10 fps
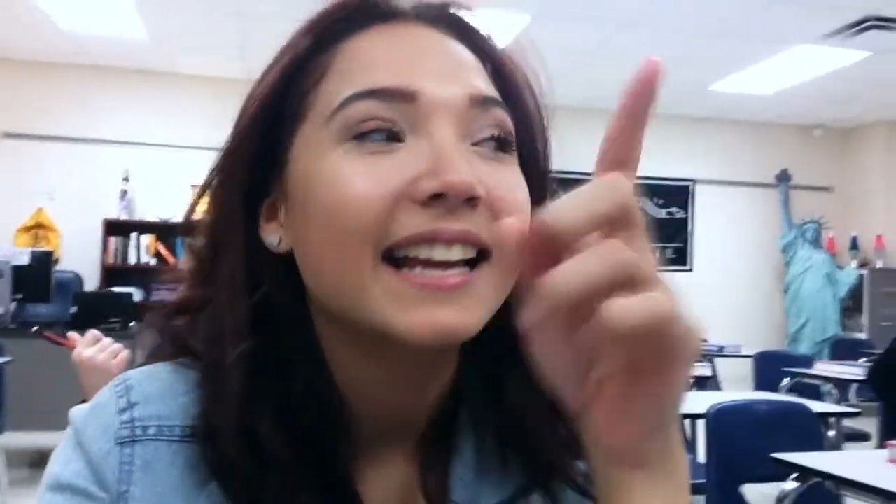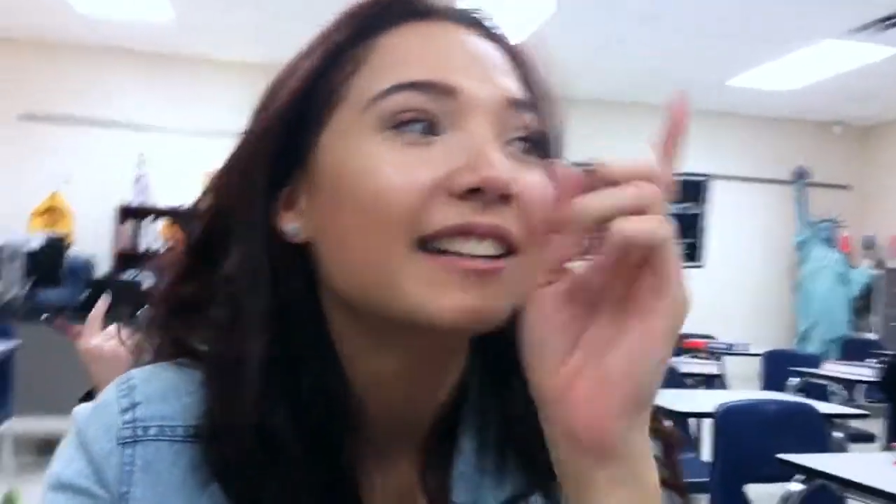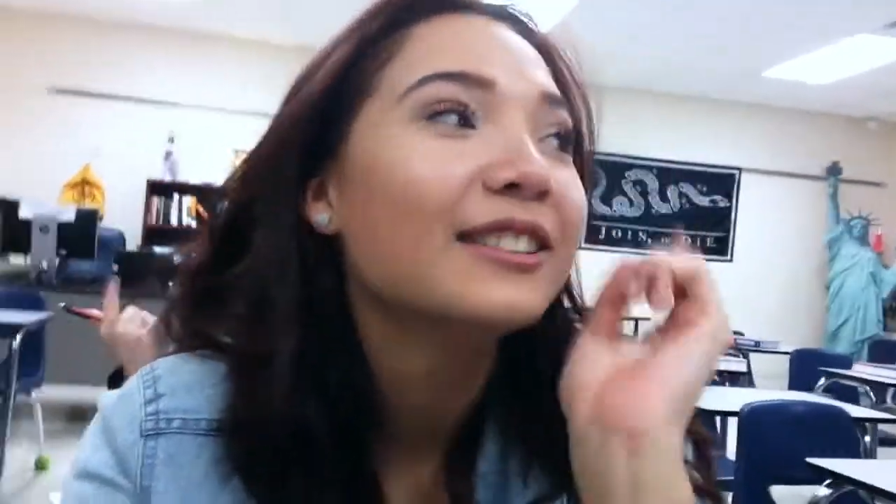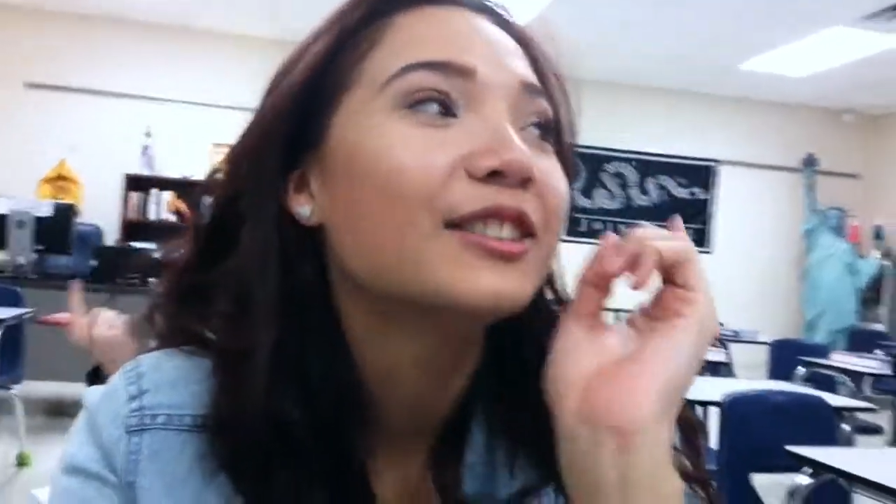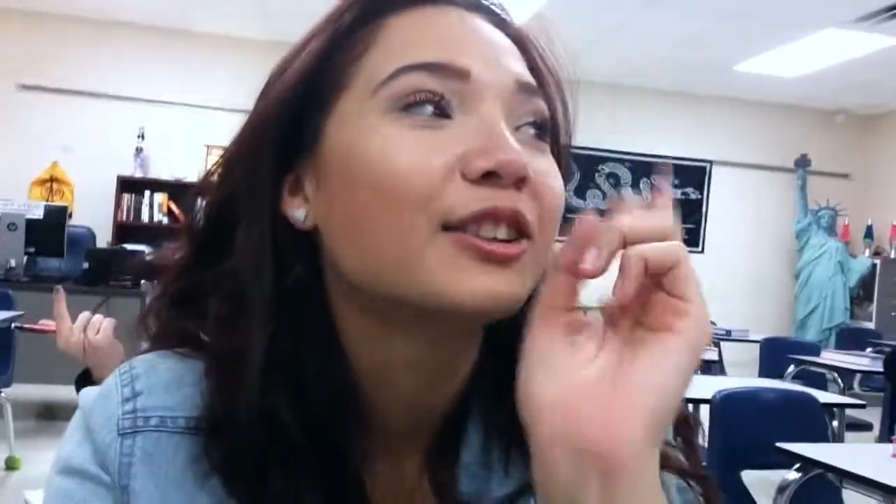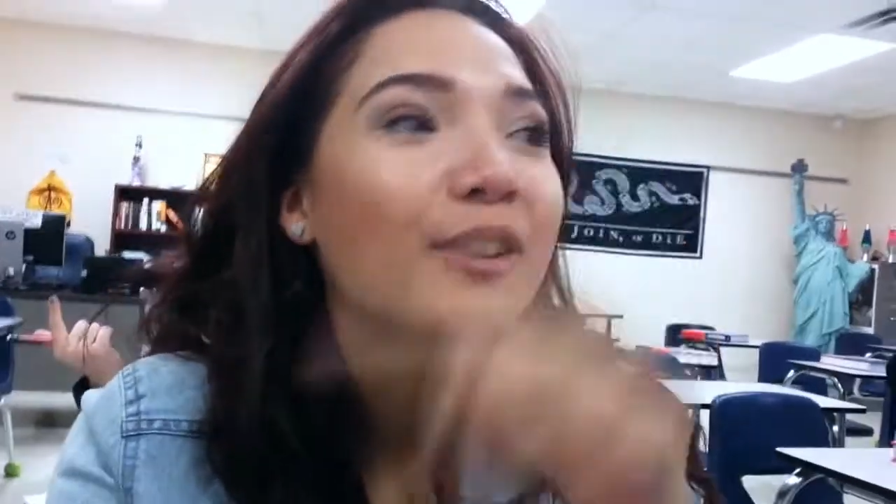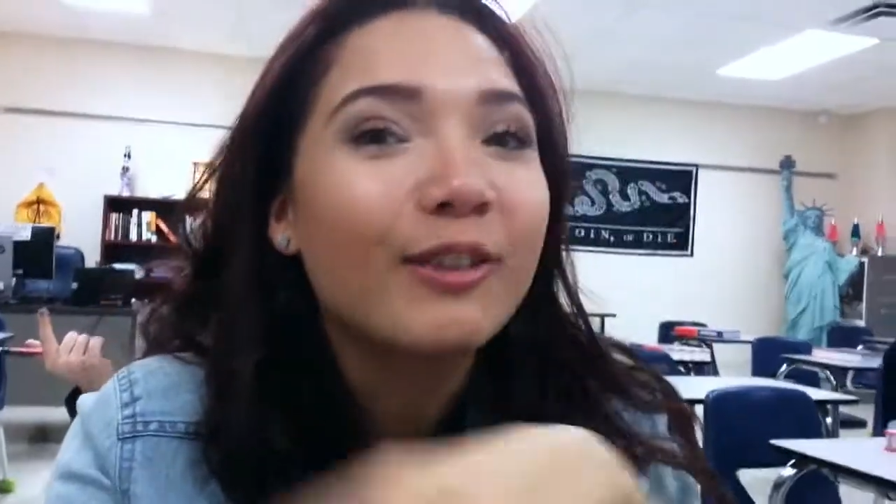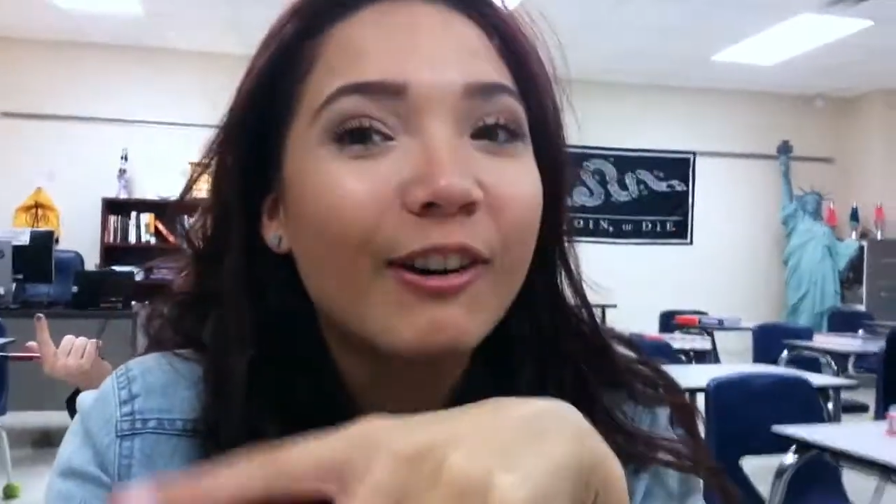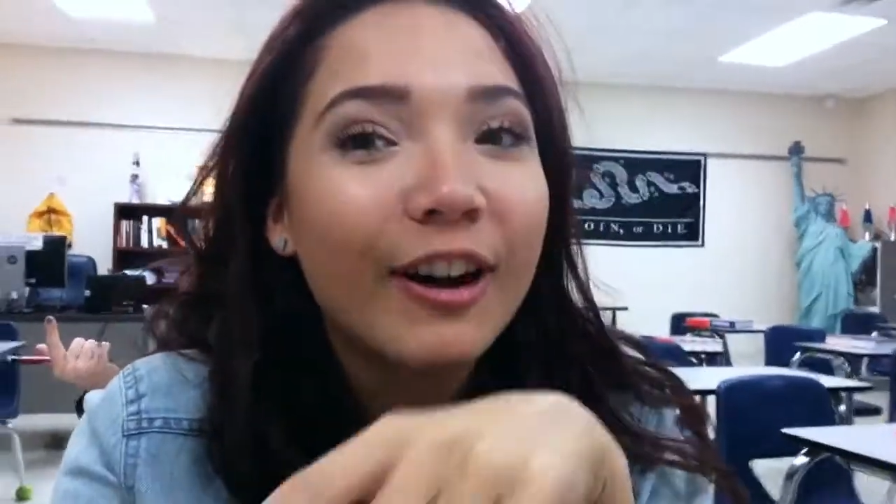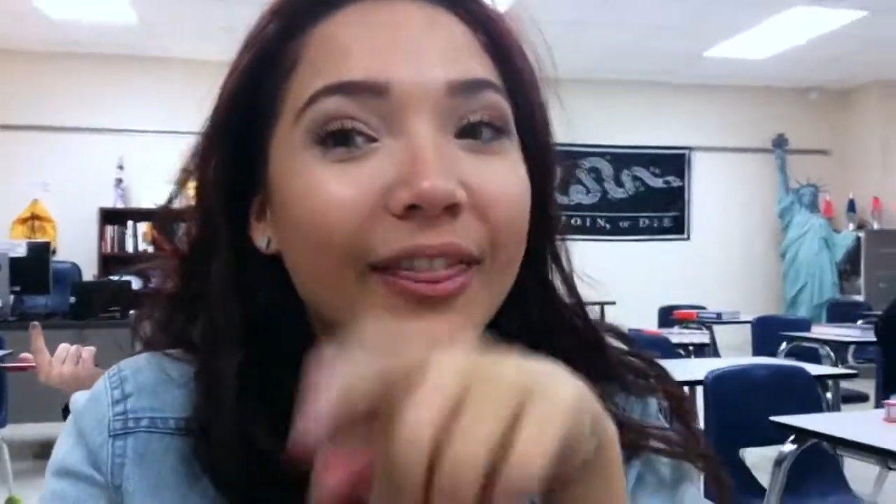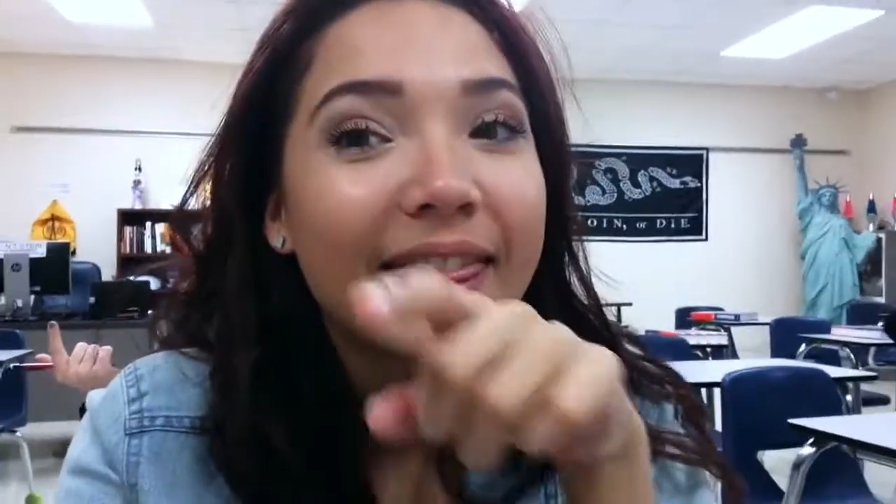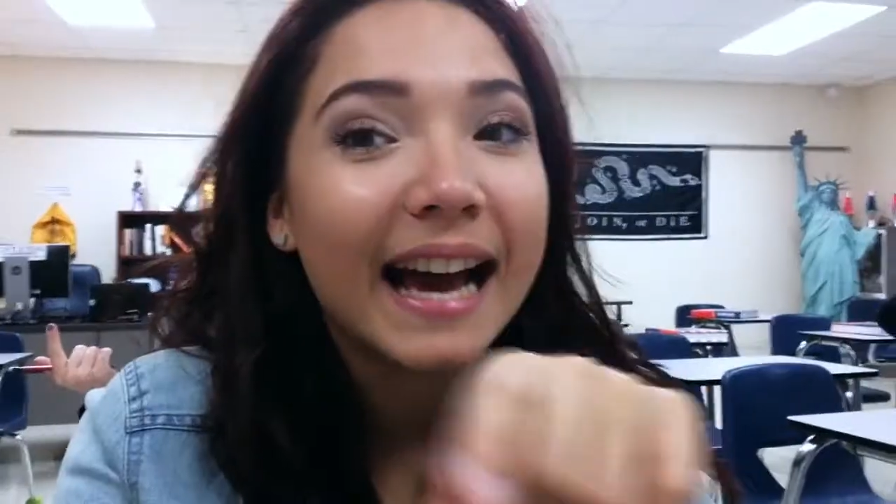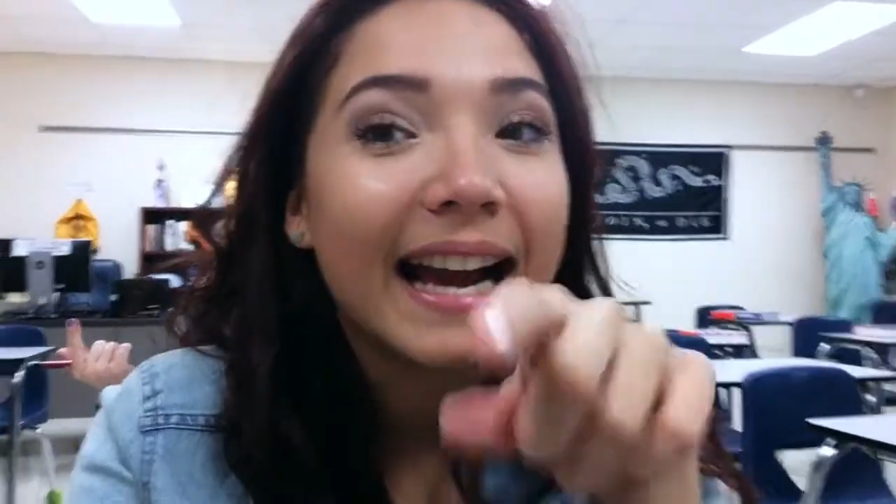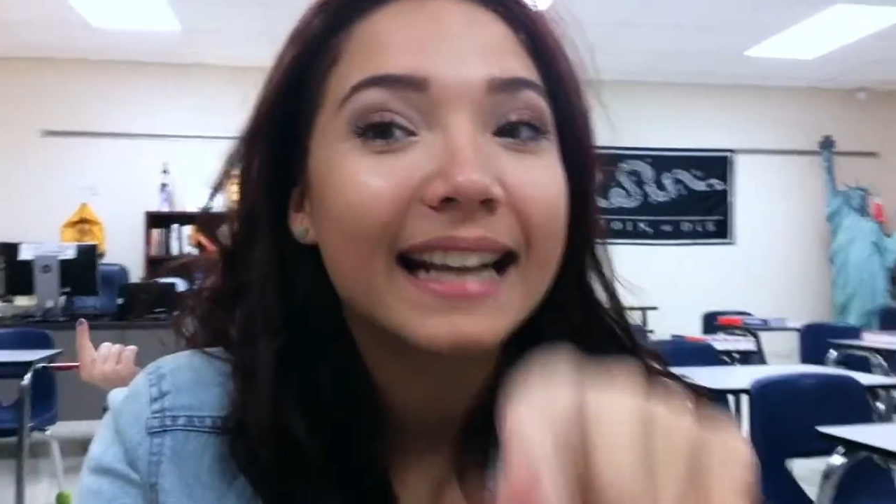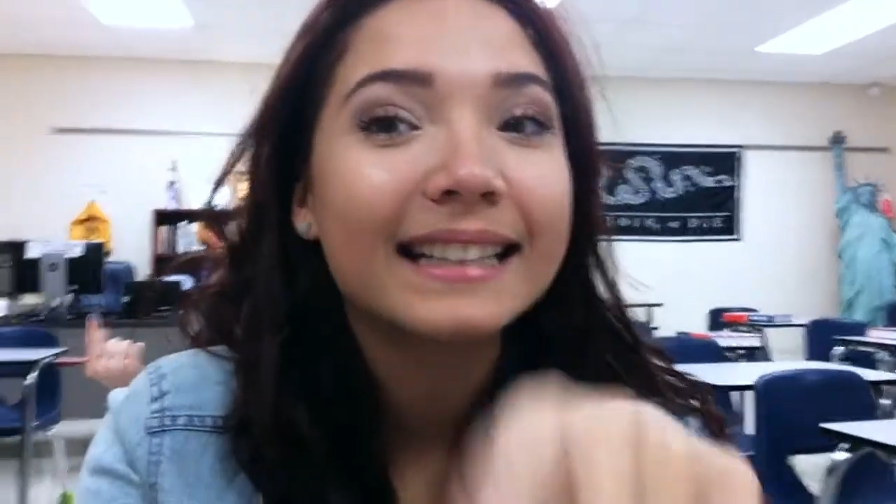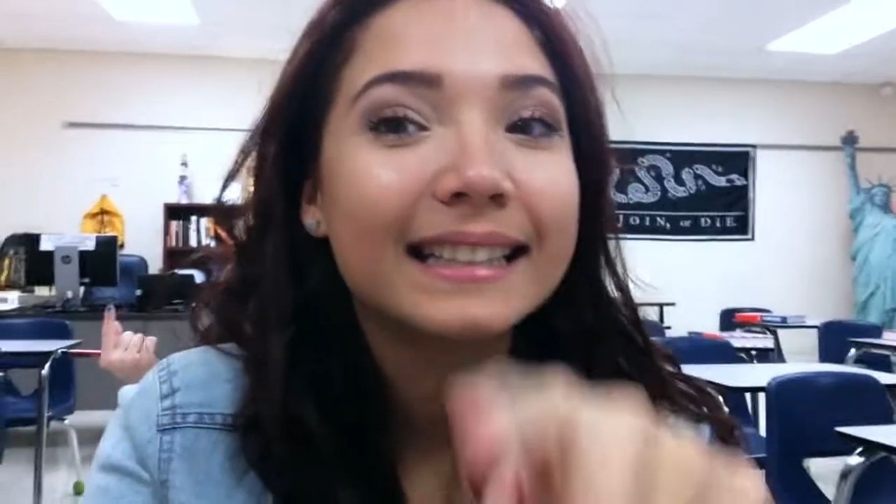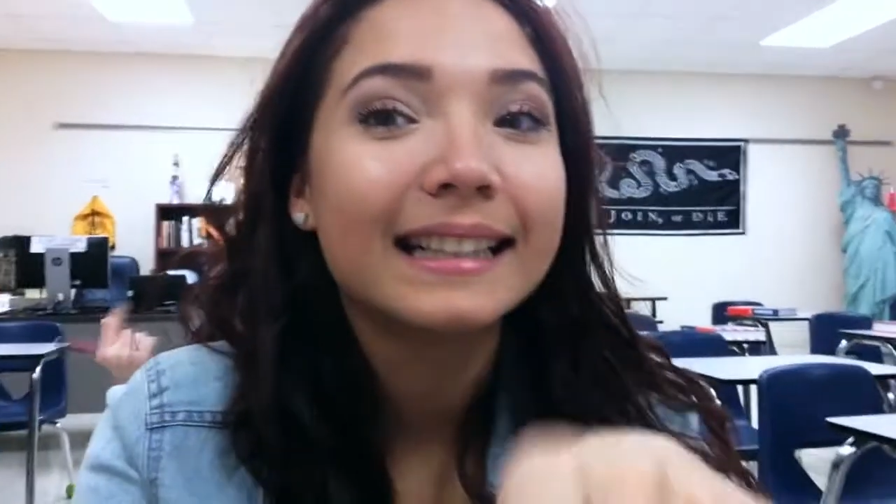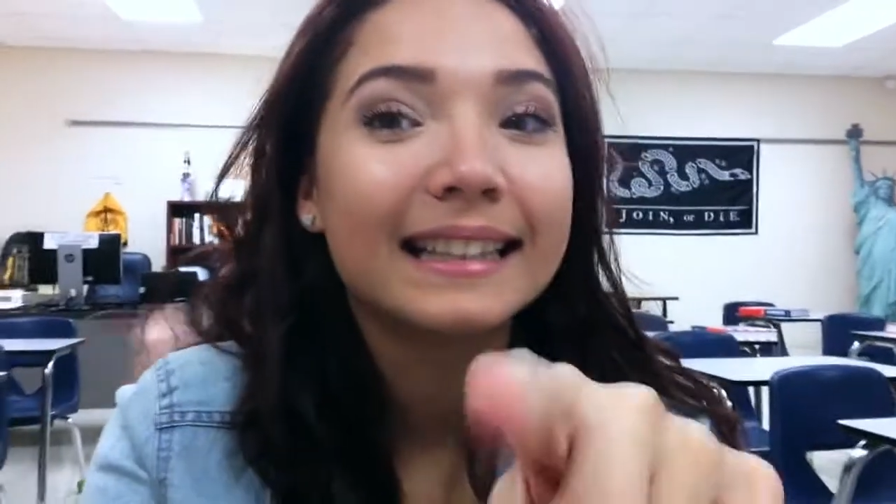in school. That is the